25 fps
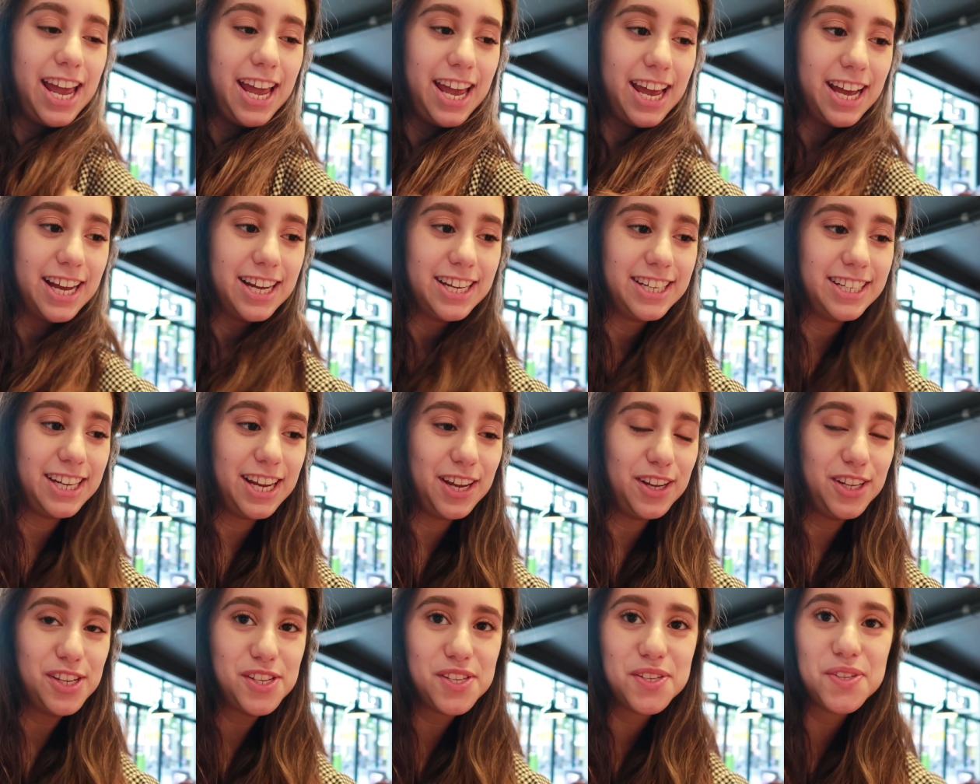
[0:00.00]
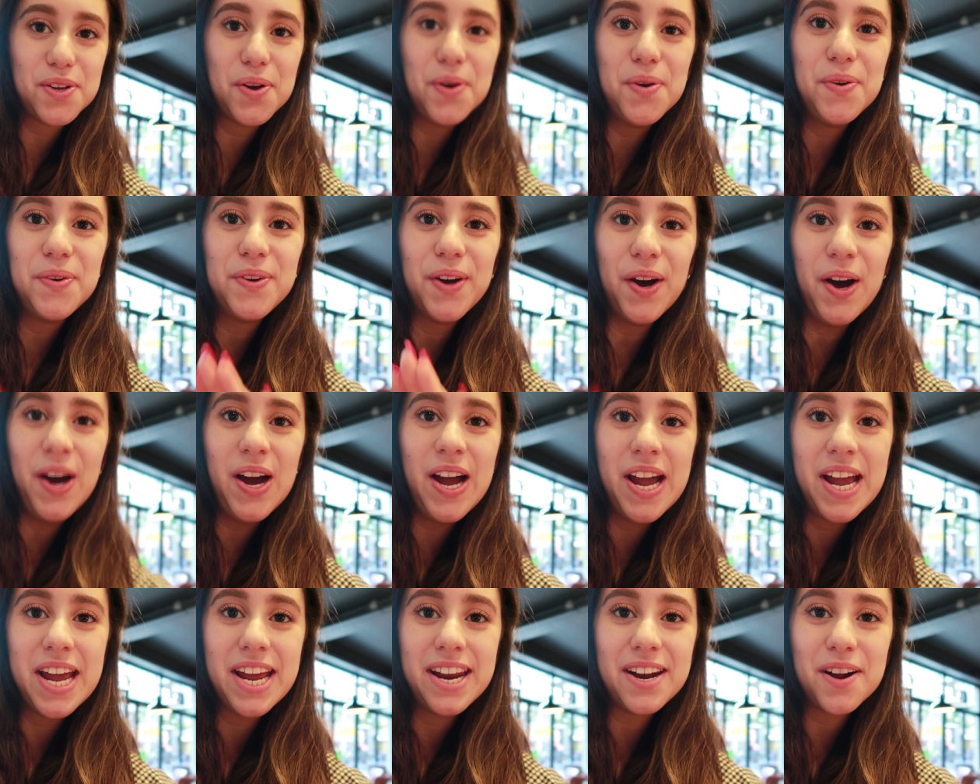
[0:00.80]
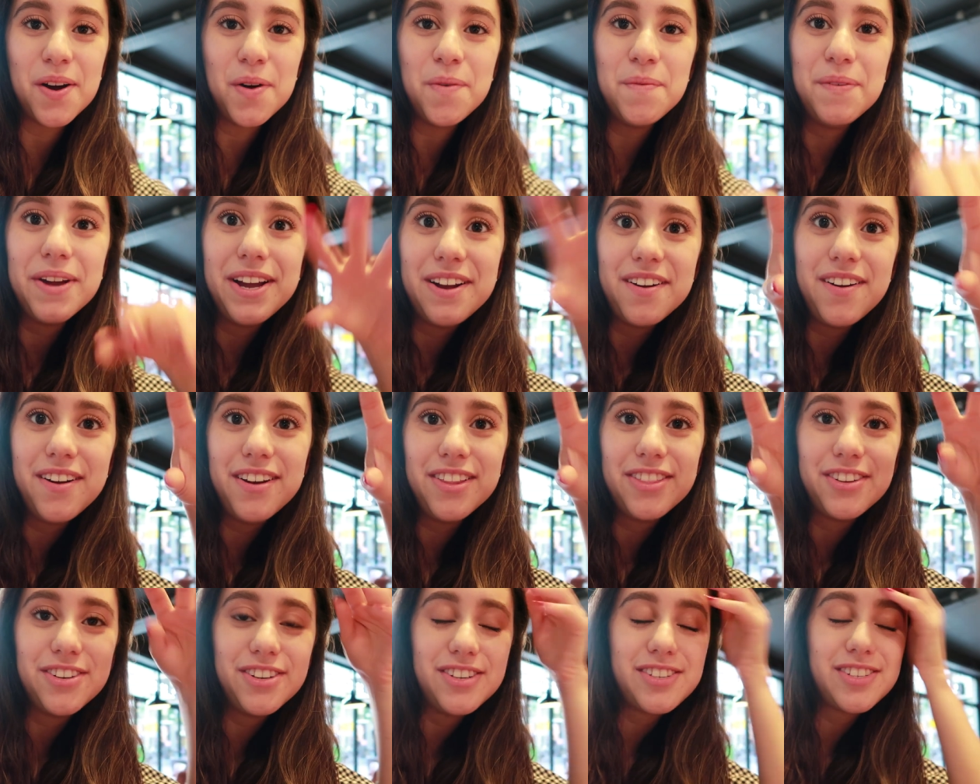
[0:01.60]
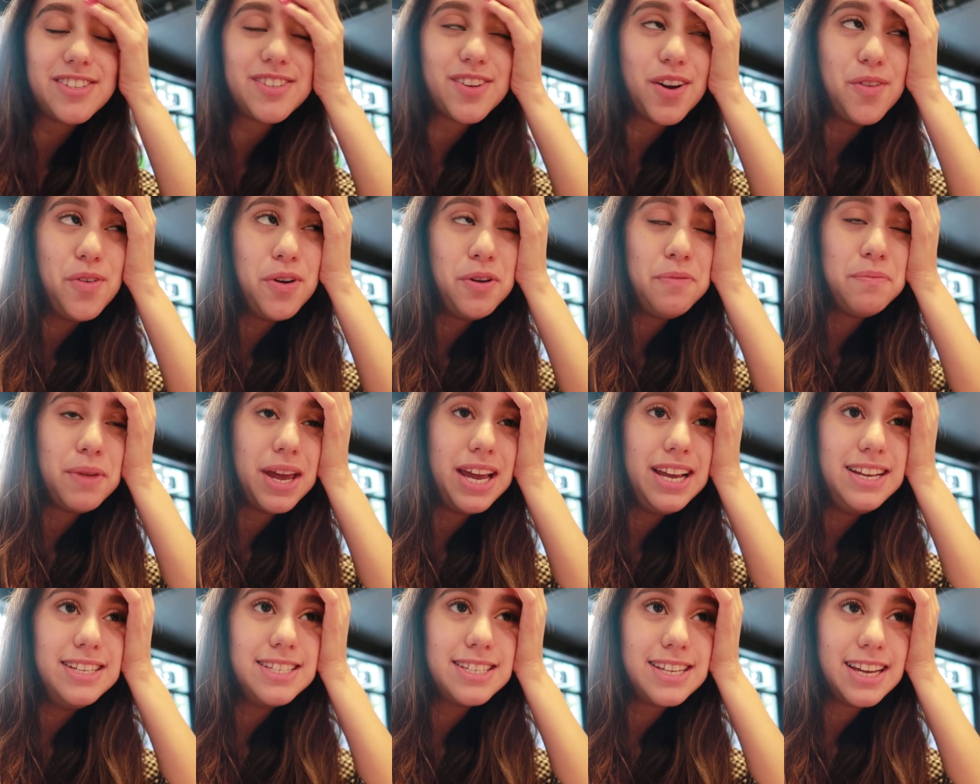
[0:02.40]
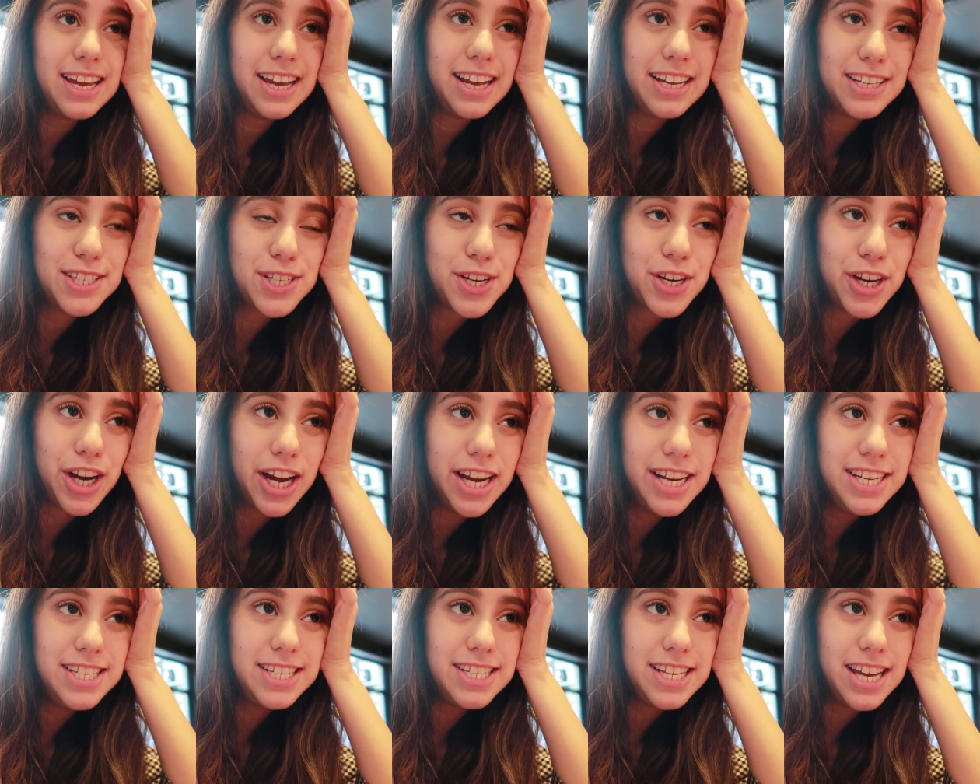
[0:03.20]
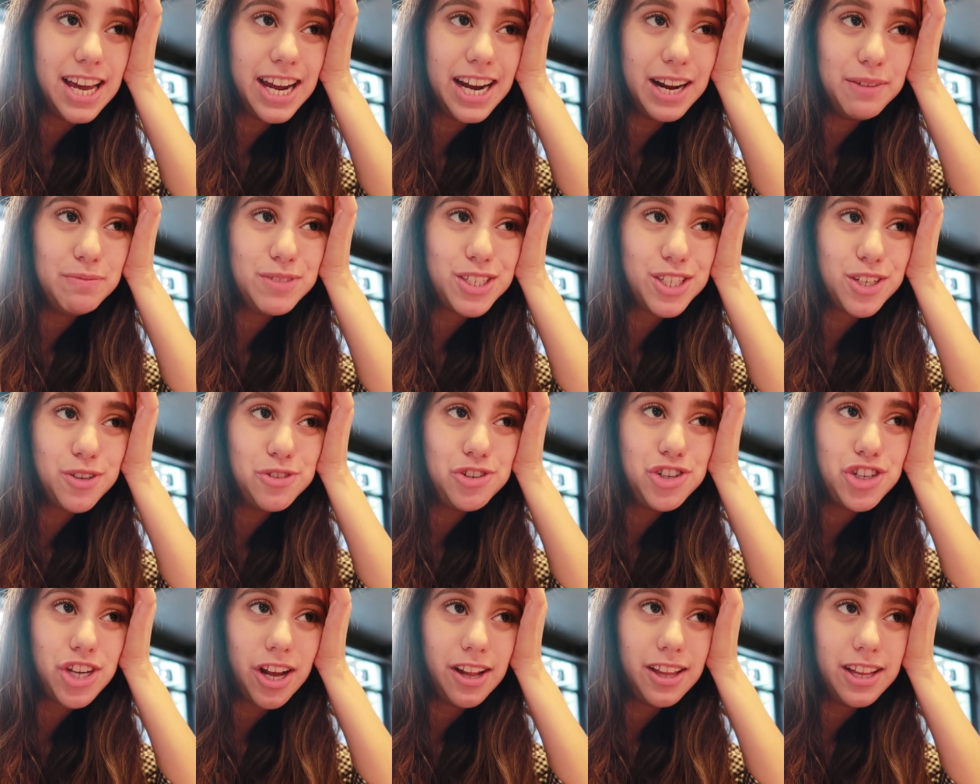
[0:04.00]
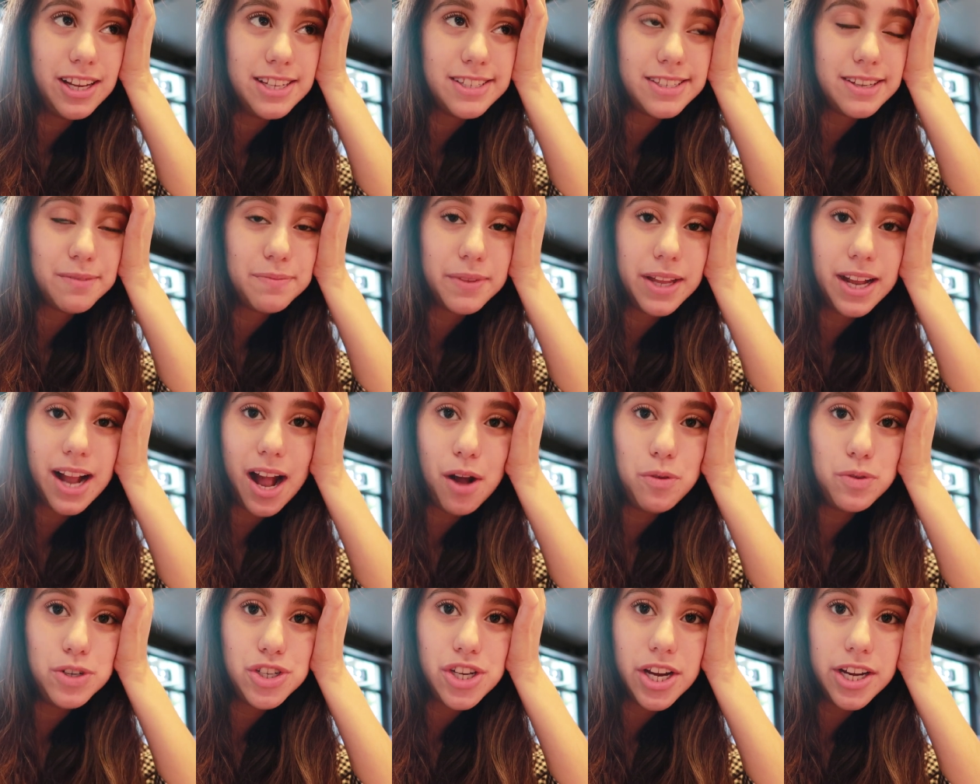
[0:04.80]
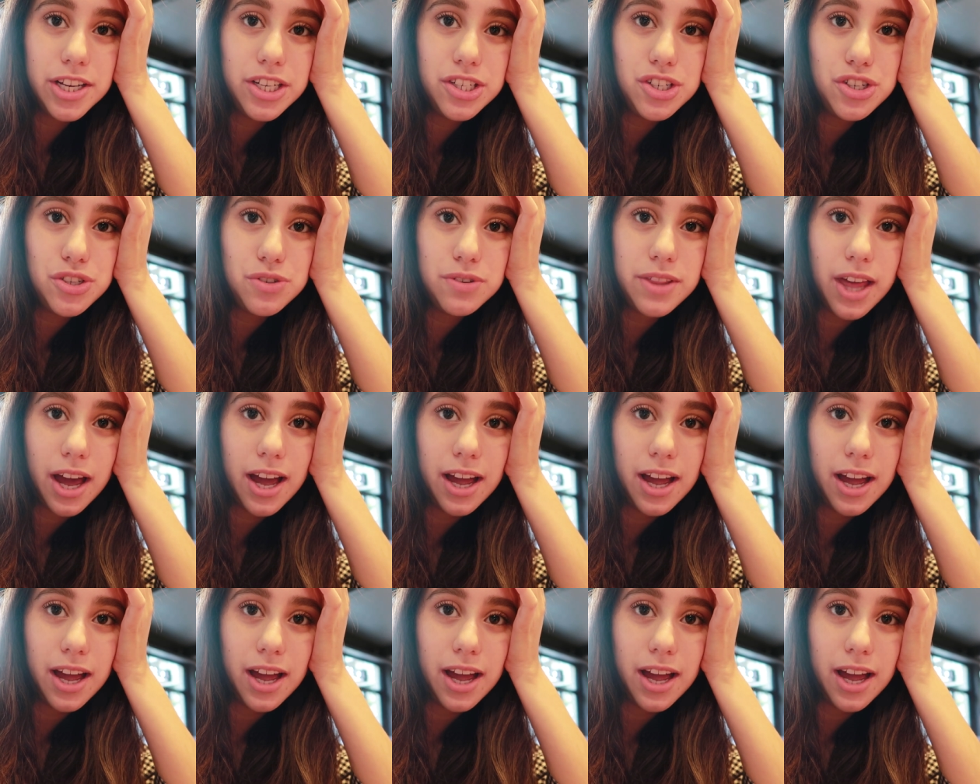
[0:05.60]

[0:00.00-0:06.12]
And it's so good. Oh my God, they're so amazing. It's crazy and I'm so jealous. I'm like, I wish I could do